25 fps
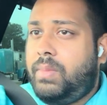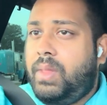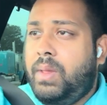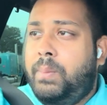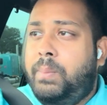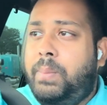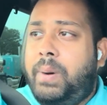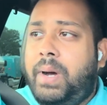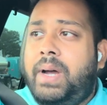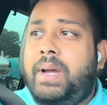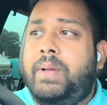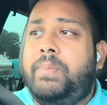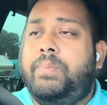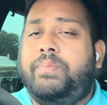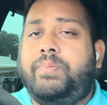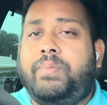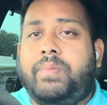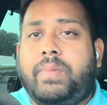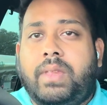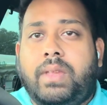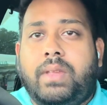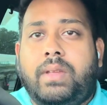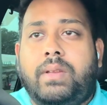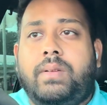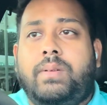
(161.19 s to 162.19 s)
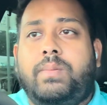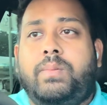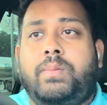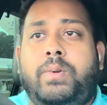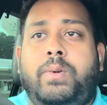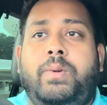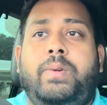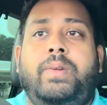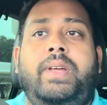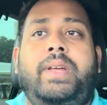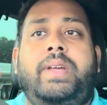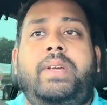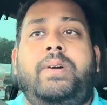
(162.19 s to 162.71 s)
But we
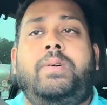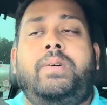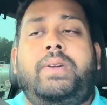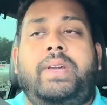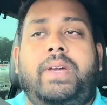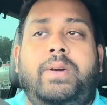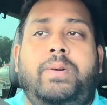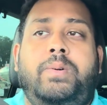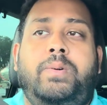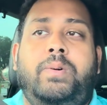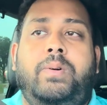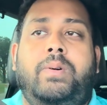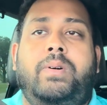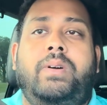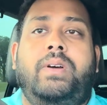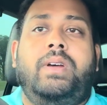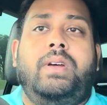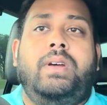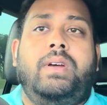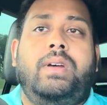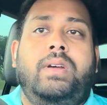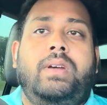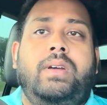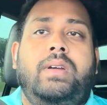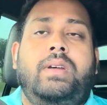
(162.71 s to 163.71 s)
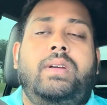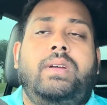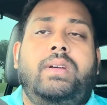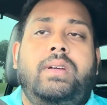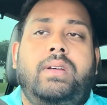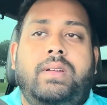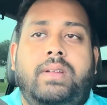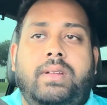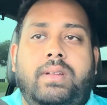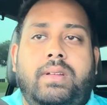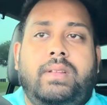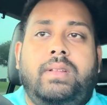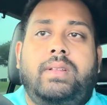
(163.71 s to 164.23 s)
were like, okay, cool.
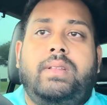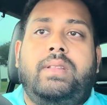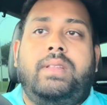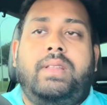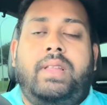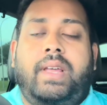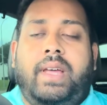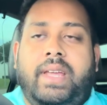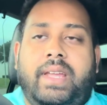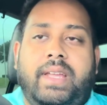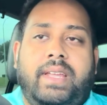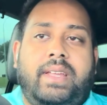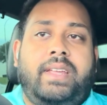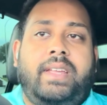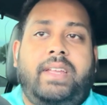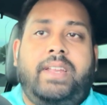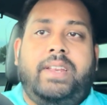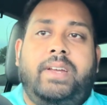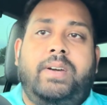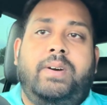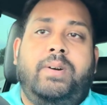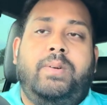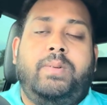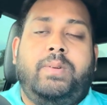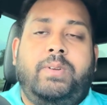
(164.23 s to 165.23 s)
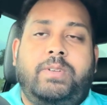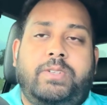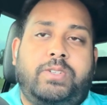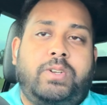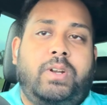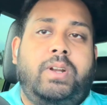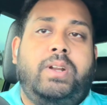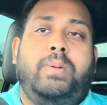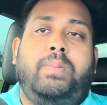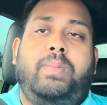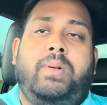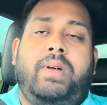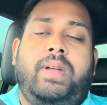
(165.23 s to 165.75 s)
Like, we
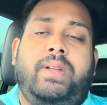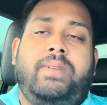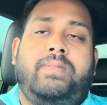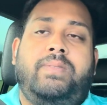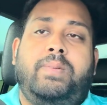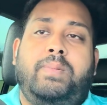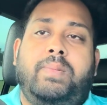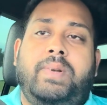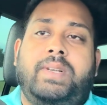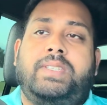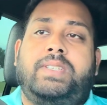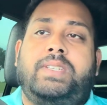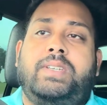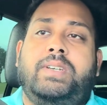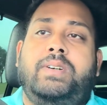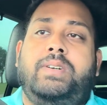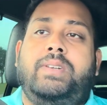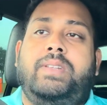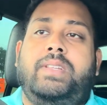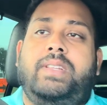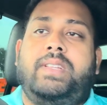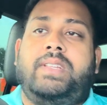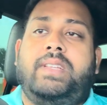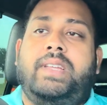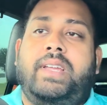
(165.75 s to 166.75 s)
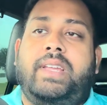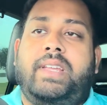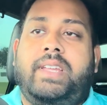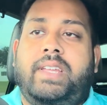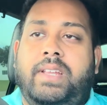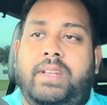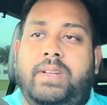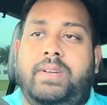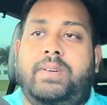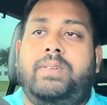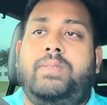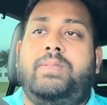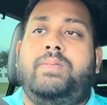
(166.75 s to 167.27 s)
started applying for Mexico, then like,
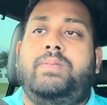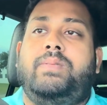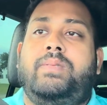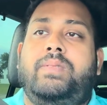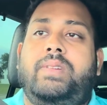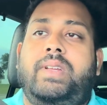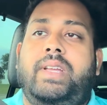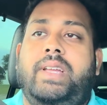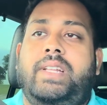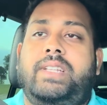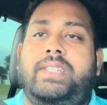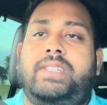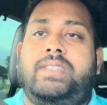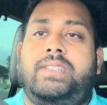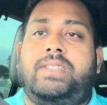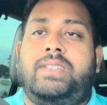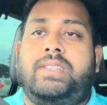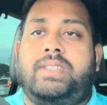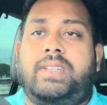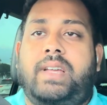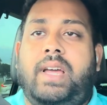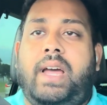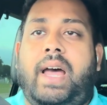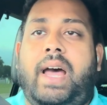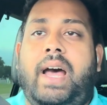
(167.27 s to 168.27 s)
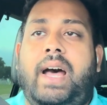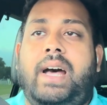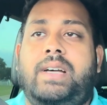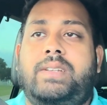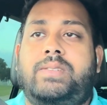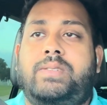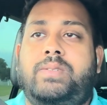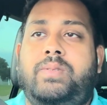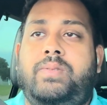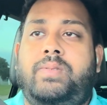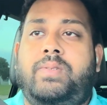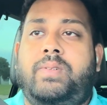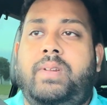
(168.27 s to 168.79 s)
it's just such a
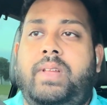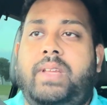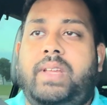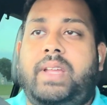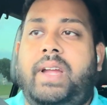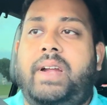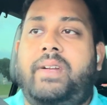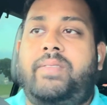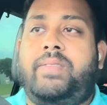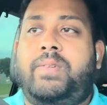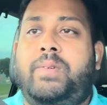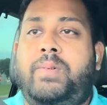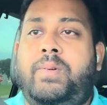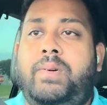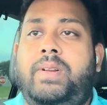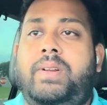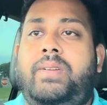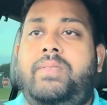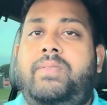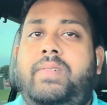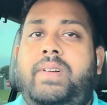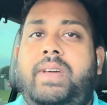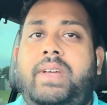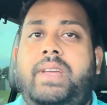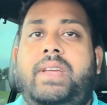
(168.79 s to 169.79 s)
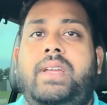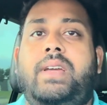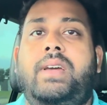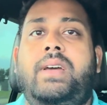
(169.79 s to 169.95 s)
hassle for like everyone of like